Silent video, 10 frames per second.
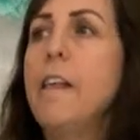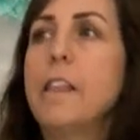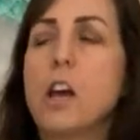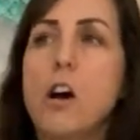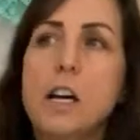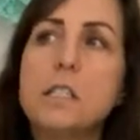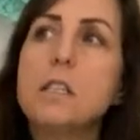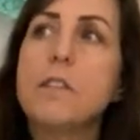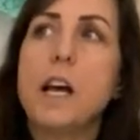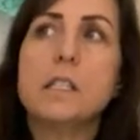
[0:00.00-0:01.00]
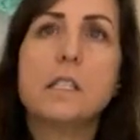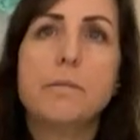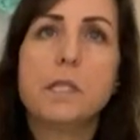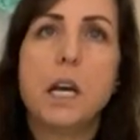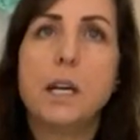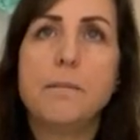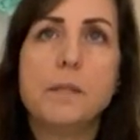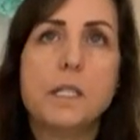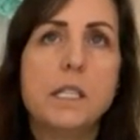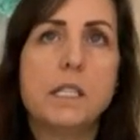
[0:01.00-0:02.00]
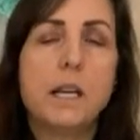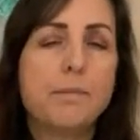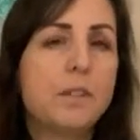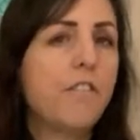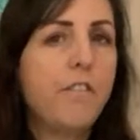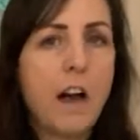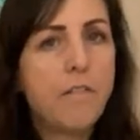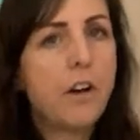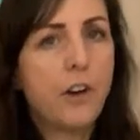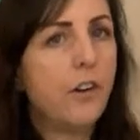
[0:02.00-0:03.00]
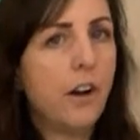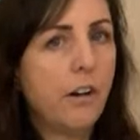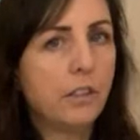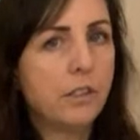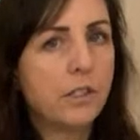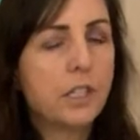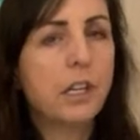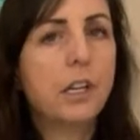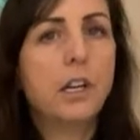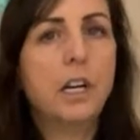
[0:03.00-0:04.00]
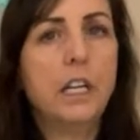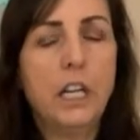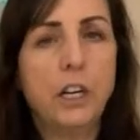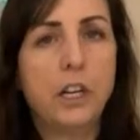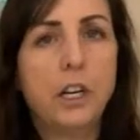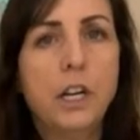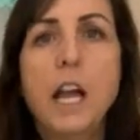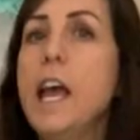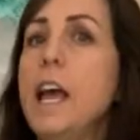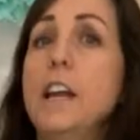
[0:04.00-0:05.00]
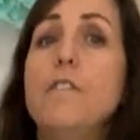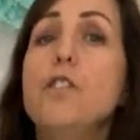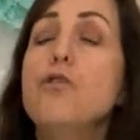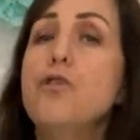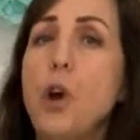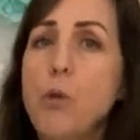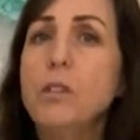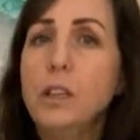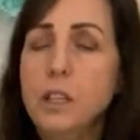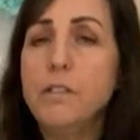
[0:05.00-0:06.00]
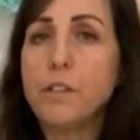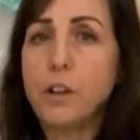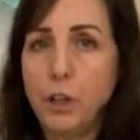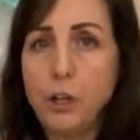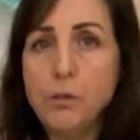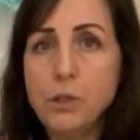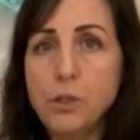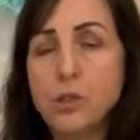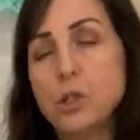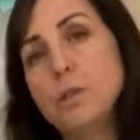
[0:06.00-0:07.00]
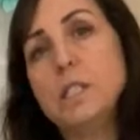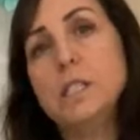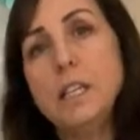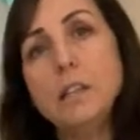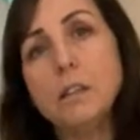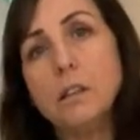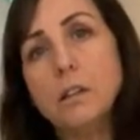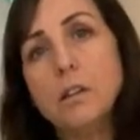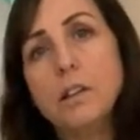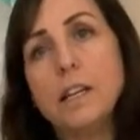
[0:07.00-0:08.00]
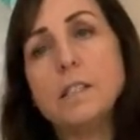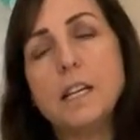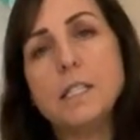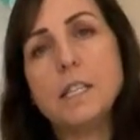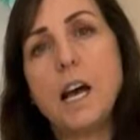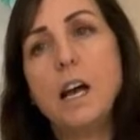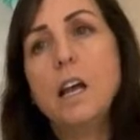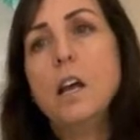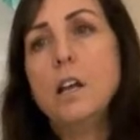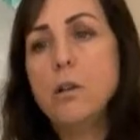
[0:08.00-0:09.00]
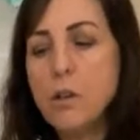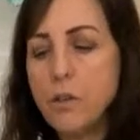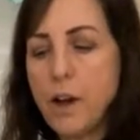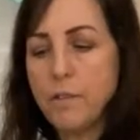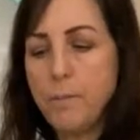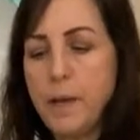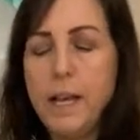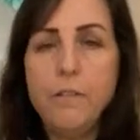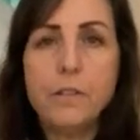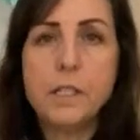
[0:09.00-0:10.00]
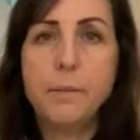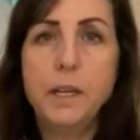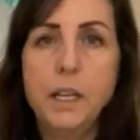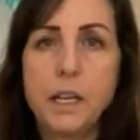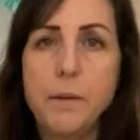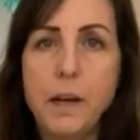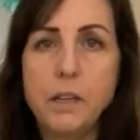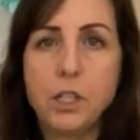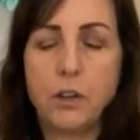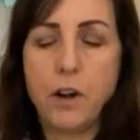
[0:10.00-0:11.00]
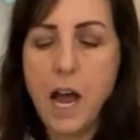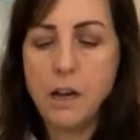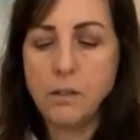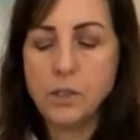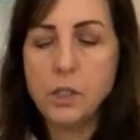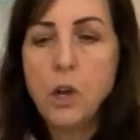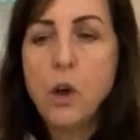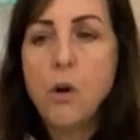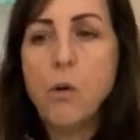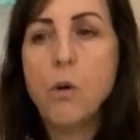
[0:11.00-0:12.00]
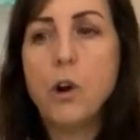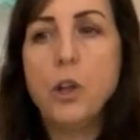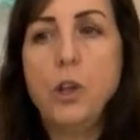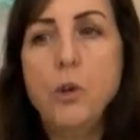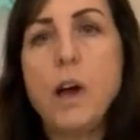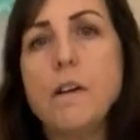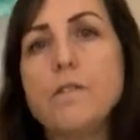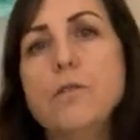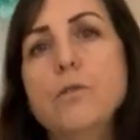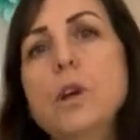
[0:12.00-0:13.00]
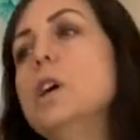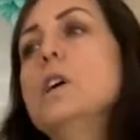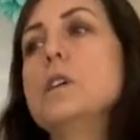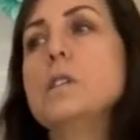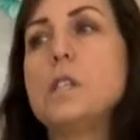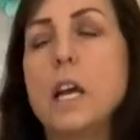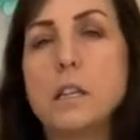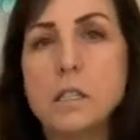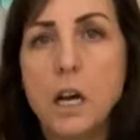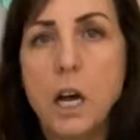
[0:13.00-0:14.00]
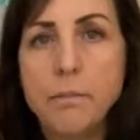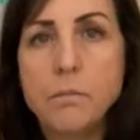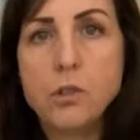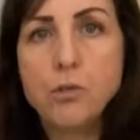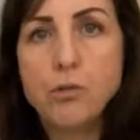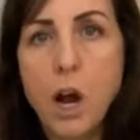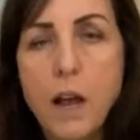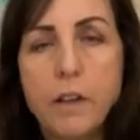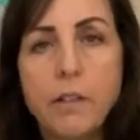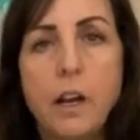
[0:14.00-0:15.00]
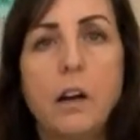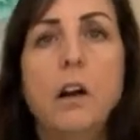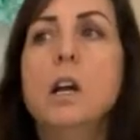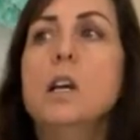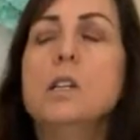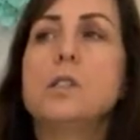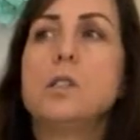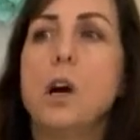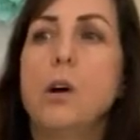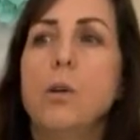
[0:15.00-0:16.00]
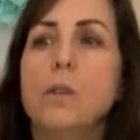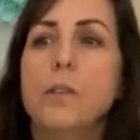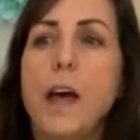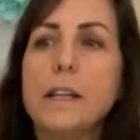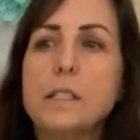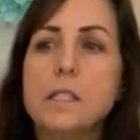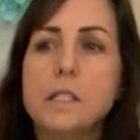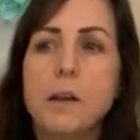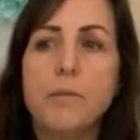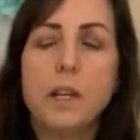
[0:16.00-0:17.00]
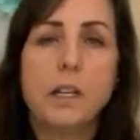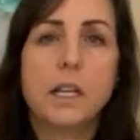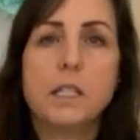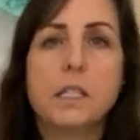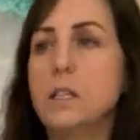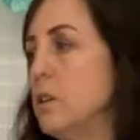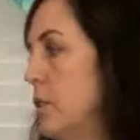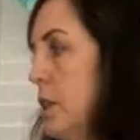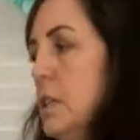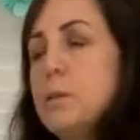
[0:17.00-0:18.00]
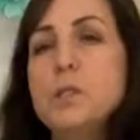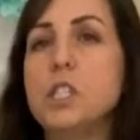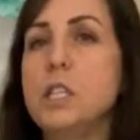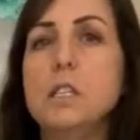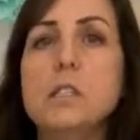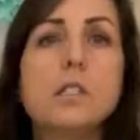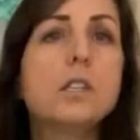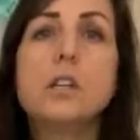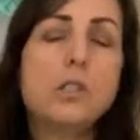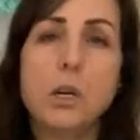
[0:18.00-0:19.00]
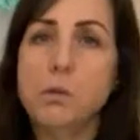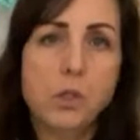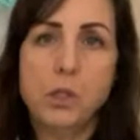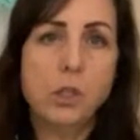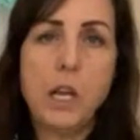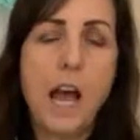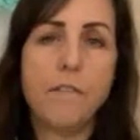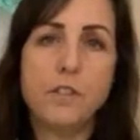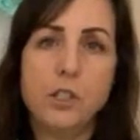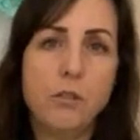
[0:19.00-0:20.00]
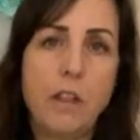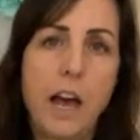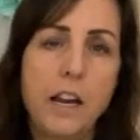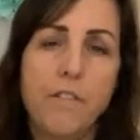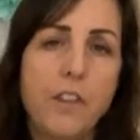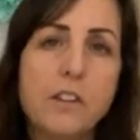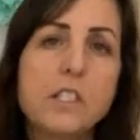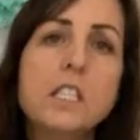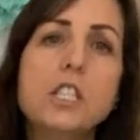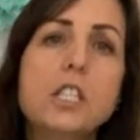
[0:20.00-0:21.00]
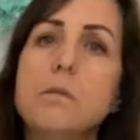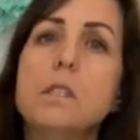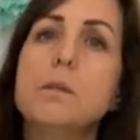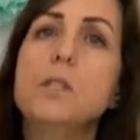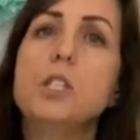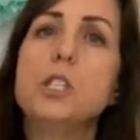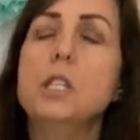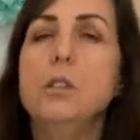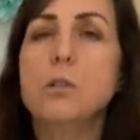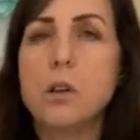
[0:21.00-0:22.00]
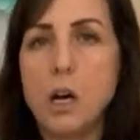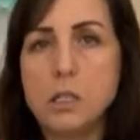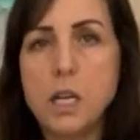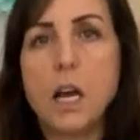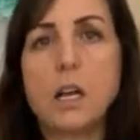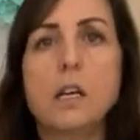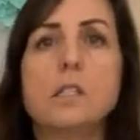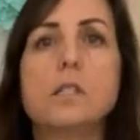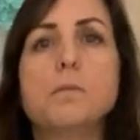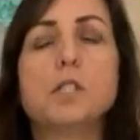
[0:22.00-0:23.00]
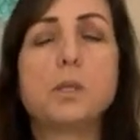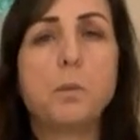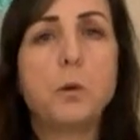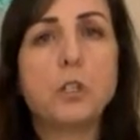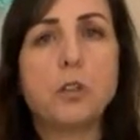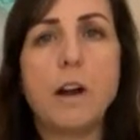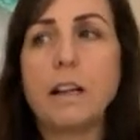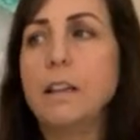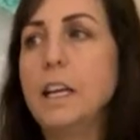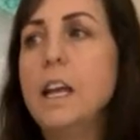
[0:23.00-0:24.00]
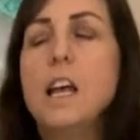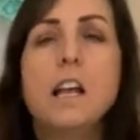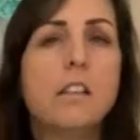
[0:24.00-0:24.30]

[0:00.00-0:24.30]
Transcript: The cost of that sometimes is up to $500 a year. And if you don't live close to a dealer that does that, you either have to pay for somebody to come out to your house, or you have to take the time to drive it there. So that's something to consider. These machines don't have to do that. If there's an issue with the machine, you contact customer support directly.